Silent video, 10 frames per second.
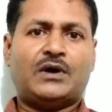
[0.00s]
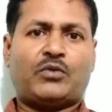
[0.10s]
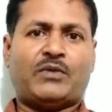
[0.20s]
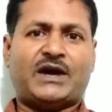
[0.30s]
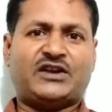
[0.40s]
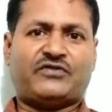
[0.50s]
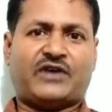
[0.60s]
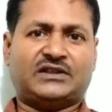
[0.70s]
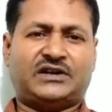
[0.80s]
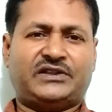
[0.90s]
provided
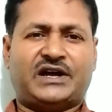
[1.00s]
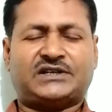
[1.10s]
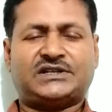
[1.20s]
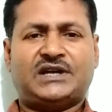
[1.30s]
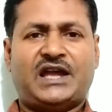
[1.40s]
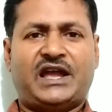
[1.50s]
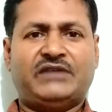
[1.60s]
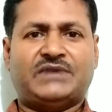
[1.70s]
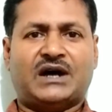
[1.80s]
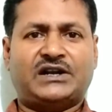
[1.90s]
further that
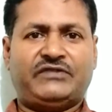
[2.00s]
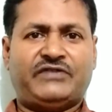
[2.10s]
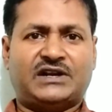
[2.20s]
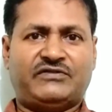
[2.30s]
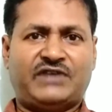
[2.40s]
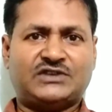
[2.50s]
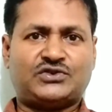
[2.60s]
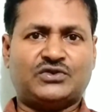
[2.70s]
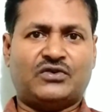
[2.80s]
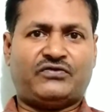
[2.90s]
If the defendant fails
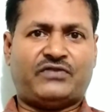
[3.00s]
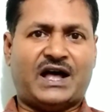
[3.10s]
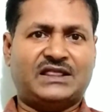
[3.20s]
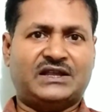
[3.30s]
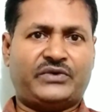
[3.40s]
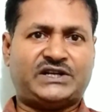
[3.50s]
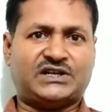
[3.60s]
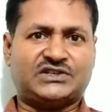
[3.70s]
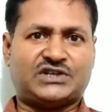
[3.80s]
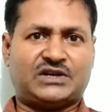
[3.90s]
to file the
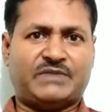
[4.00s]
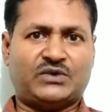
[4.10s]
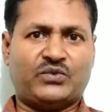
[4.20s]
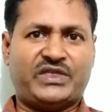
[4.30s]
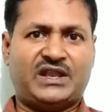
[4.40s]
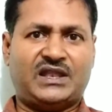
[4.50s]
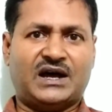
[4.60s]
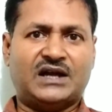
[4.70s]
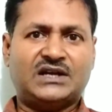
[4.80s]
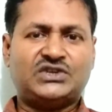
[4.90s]
written statement within the